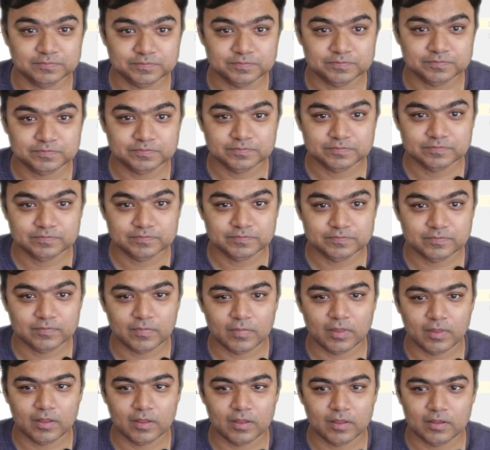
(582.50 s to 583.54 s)

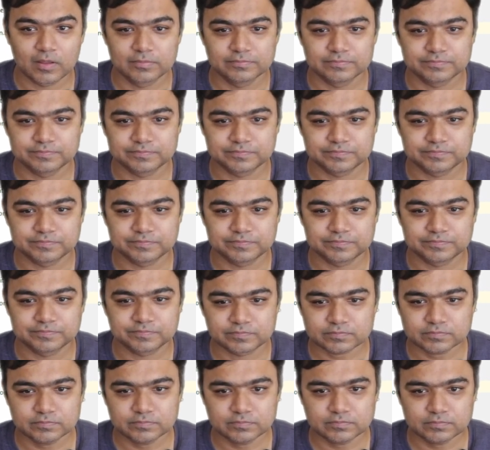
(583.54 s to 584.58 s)

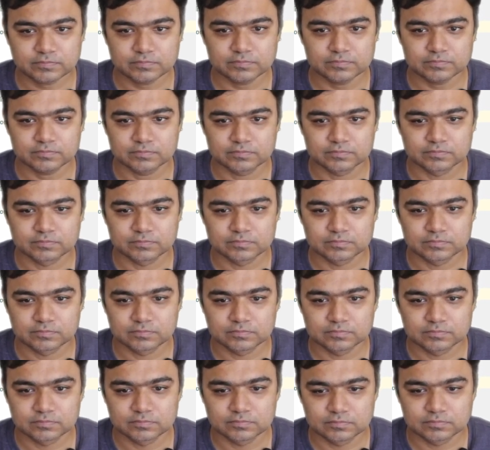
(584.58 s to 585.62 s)

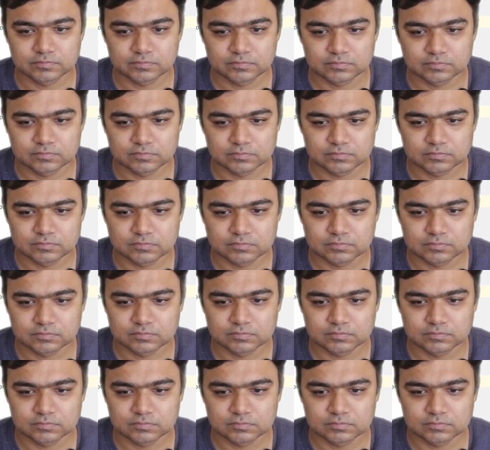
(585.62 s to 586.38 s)
[no speech]